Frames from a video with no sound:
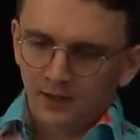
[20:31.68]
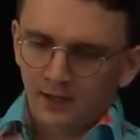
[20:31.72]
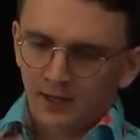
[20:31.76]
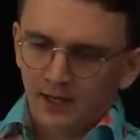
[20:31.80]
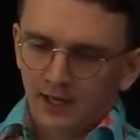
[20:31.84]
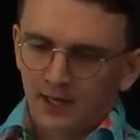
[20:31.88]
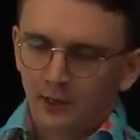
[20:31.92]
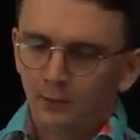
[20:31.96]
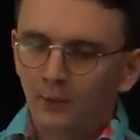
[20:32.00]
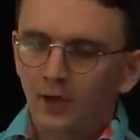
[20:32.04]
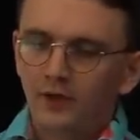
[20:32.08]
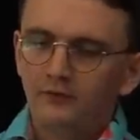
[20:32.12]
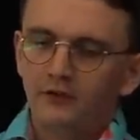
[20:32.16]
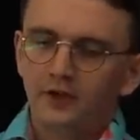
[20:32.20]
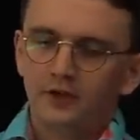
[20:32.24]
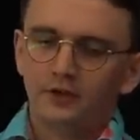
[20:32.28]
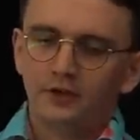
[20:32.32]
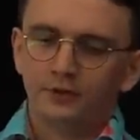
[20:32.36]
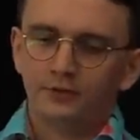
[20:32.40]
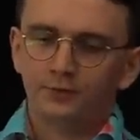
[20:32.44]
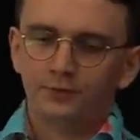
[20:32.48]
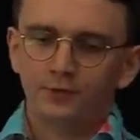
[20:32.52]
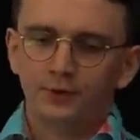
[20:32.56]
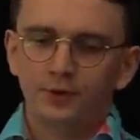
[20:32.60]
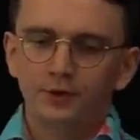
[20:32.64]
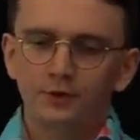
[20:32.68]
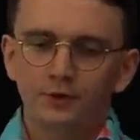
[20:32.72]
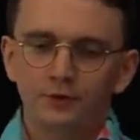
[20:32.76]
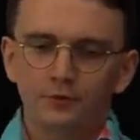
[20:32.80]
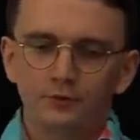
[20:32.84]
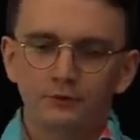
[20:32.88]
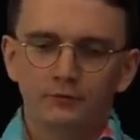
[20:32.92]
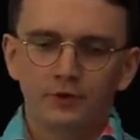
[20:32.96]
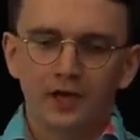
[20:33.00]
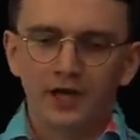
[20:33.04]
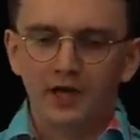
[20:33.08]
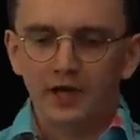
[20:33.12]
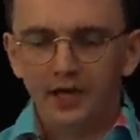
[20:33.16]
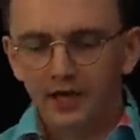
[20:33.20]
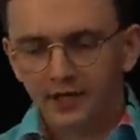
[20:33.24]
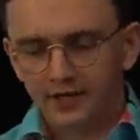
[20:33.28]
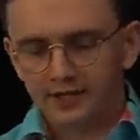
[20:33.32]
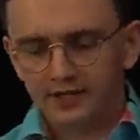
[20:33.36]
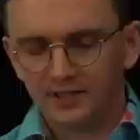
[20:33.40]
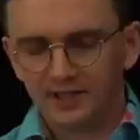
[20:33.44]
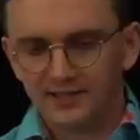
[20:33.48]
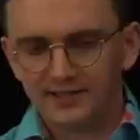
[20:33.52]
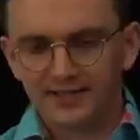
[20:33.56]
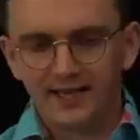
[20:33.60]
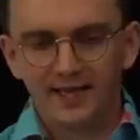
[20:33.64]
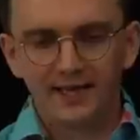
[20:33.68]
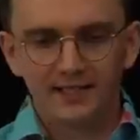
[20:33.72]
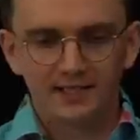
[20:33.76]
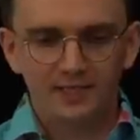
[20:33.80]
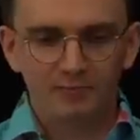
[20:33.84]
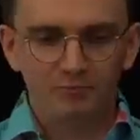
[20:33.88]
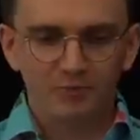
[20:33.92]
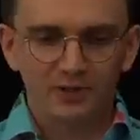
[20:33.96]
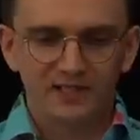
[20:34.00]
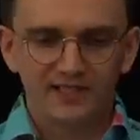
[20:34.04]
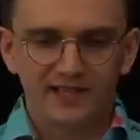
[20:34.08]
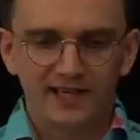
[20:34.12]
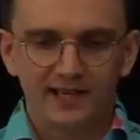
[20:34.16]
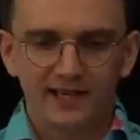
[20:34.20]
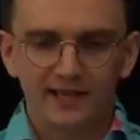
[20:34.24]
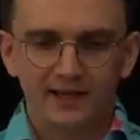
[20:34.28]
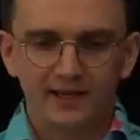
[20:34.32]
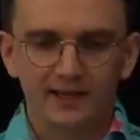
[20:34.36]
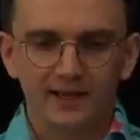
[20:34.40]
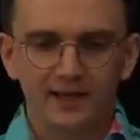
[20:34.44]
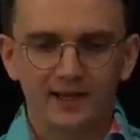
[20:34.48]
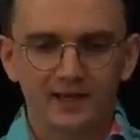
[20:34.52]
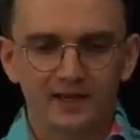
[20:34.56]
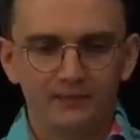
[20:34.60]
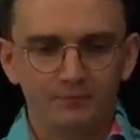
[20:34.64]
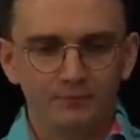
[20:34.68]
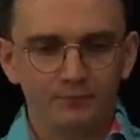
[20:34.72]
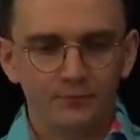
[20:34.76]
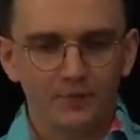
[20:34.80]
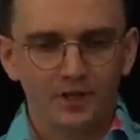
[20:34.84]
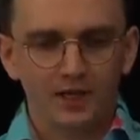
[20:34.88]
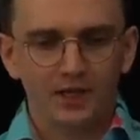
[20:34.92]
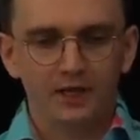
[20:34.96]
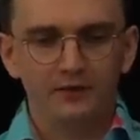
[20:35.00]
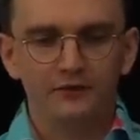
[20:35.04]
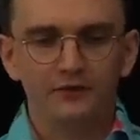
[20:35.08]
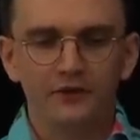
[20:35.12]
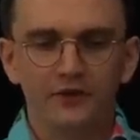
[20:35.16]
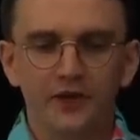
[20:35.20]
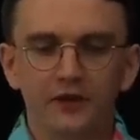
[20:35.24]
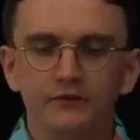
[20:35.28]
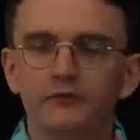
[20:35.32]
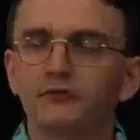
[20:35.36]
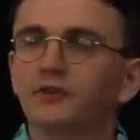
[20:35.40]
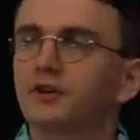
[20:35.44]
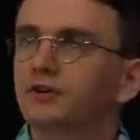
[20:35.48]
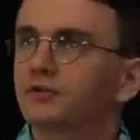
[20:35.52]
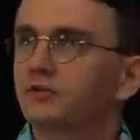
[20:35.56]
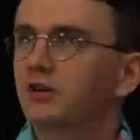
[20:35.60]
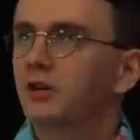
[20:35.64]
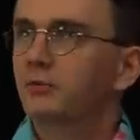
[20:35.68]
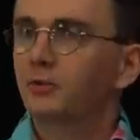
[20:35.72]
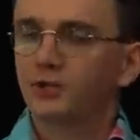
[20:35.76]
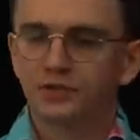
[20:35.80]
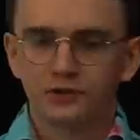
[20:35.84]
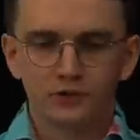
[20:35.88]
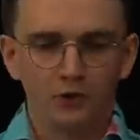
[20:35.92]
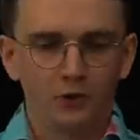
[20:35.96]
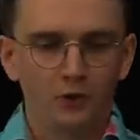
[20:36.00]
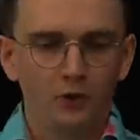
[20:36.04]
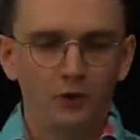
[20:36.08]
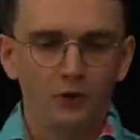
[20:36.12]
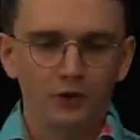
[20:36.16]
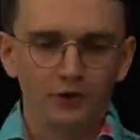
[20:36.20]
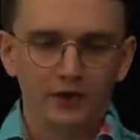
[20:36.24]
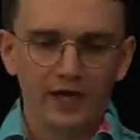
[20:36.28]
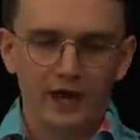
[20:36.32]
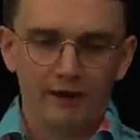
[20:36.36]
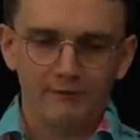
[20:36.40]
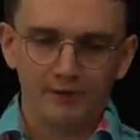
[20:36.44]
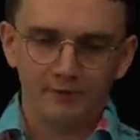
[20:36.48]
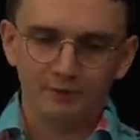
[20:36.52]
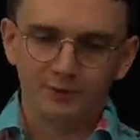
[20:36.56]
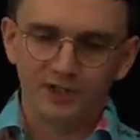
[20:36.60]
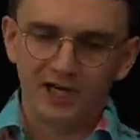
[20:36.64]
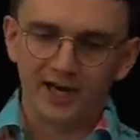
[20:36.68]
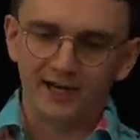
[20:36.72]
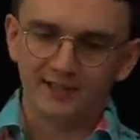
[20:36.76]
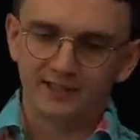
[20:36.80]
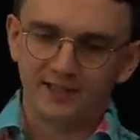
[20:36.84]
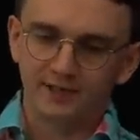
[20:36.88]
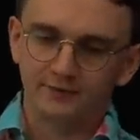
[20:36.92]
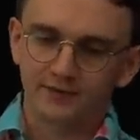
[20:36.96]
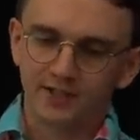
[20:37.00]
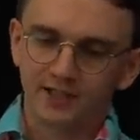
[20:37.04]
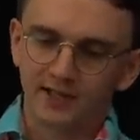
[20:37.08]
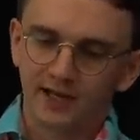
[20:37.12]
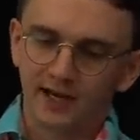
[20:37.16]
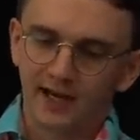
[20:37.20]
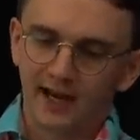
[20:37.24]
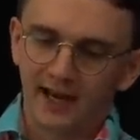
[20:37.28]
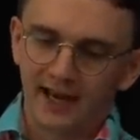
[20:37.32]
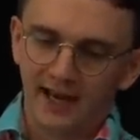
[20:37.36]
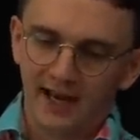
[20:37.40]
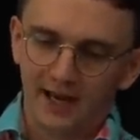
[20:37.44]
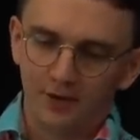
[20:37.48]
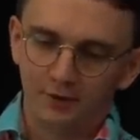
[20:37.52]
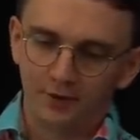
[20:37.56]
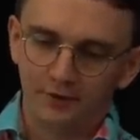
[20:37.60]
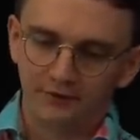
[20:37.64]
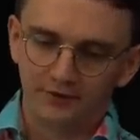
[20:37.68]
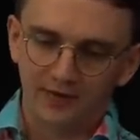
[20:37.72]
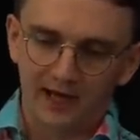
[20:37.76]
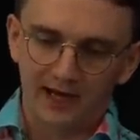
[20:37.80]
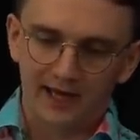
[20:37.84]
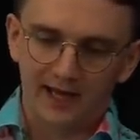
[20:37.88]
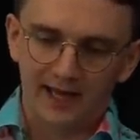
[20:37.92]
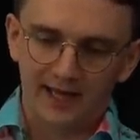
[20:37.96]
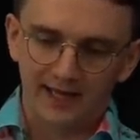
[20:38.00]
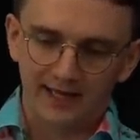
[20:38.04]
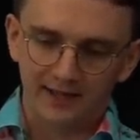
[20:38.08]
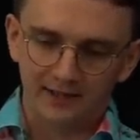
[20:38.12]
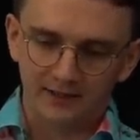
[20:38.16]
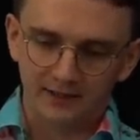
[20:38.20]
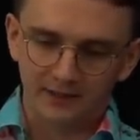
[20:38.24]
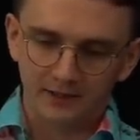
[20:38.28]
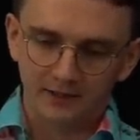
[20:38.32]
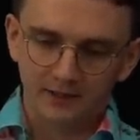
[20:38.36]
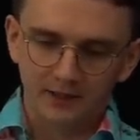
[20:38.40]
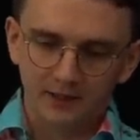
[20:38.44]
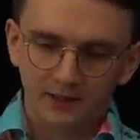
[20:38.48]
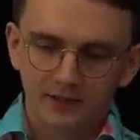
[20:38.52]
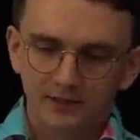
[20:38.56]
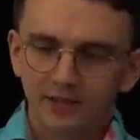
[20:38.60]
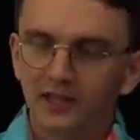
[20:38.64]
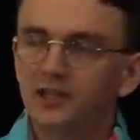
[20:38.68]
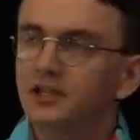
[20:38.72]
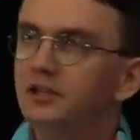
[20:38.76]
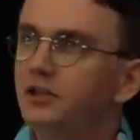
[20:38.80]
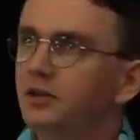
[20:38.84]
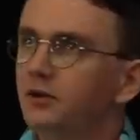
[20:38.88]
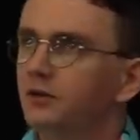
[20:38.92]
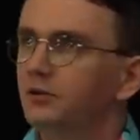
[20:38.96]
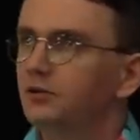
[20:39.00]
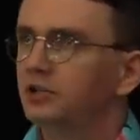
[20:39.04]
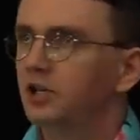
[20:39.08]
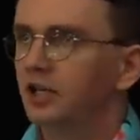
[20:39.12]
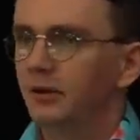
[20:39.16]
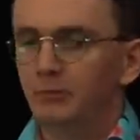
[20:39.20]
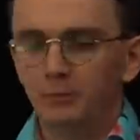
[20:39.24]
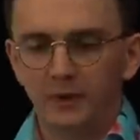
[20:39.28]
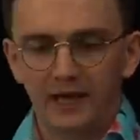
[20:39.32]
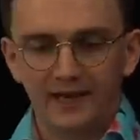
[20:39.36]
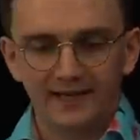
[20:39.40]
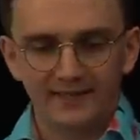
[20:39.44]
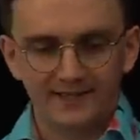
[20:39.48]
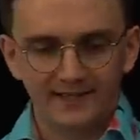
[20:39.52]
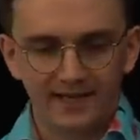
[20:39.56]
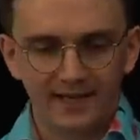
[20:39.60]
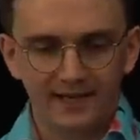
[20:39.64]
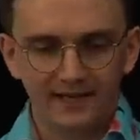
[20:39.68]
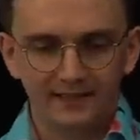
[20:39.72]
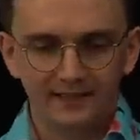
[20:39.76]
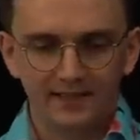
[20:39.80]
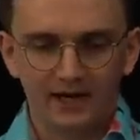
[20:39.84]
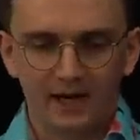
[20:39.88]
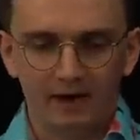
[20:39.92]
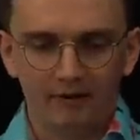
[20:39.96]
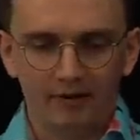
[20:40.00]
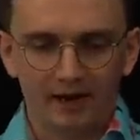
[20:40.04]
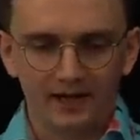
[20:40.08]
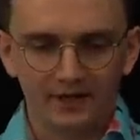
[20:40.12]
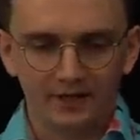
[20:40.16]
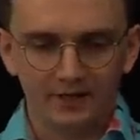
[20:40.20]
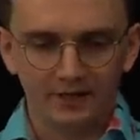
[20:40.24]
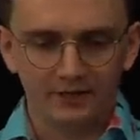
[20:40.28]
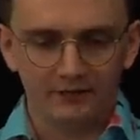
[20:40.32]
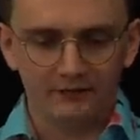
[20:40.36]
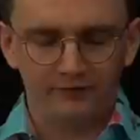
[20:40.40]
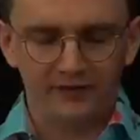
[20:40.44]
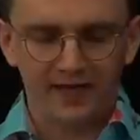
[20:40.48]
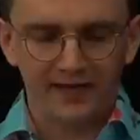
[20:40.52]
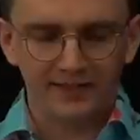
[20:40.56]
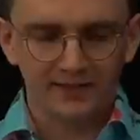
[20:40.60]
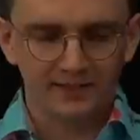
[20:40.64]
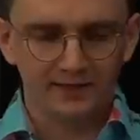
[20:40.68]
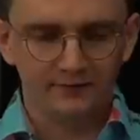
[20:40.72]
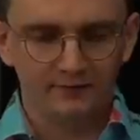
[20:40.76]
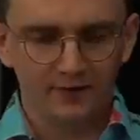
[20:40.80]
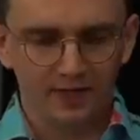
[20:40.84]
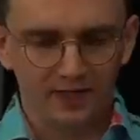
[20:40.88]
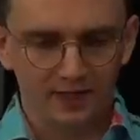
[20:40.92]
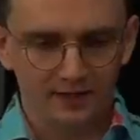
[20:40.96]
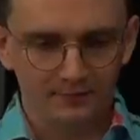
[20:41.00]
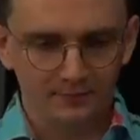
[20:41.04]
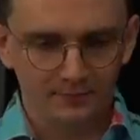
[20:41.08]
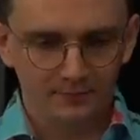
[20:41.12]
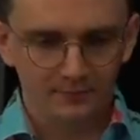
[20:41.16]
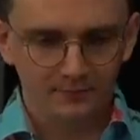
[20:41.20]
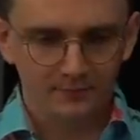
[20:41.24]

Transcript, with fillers: However, through rehearsal attacks in particular, if the infantry were taught their objectives and the layout of the land, they usually maintained direction effectively.